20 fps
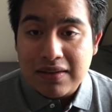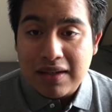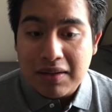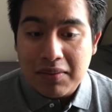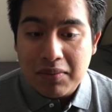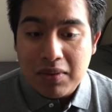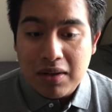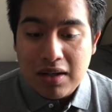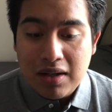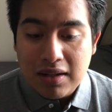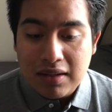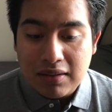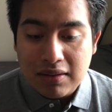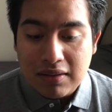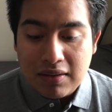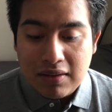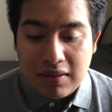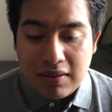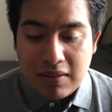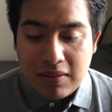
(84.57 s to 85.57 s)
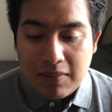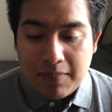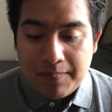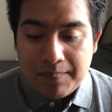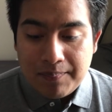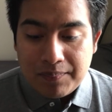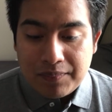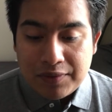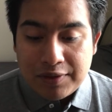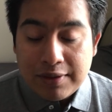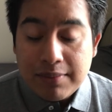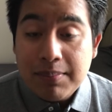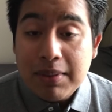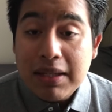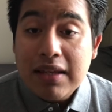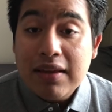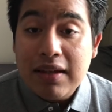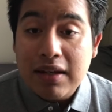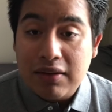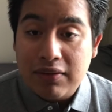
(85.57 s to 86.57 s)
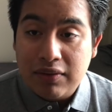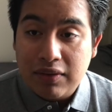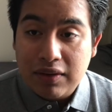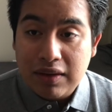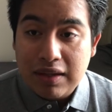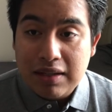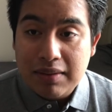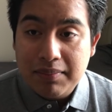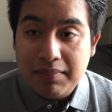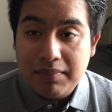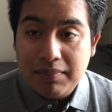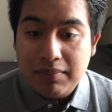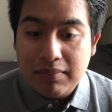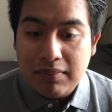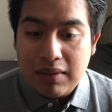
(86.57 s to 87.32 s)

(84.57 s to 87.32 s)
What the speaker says: I want to be there for them.